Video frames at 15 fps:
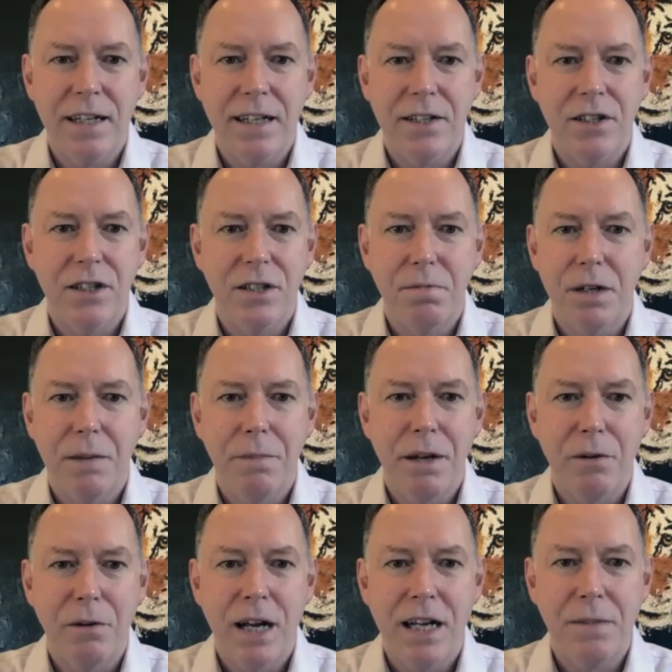Let's just put up
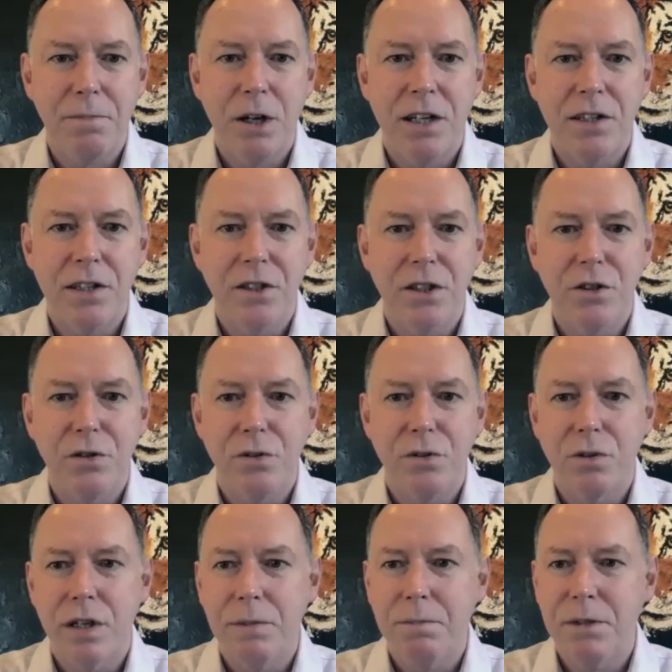our rates by an additional
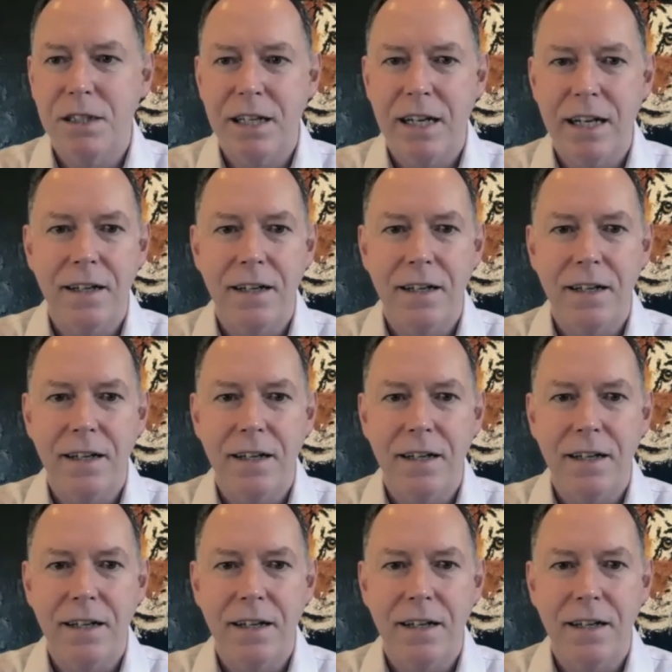3%.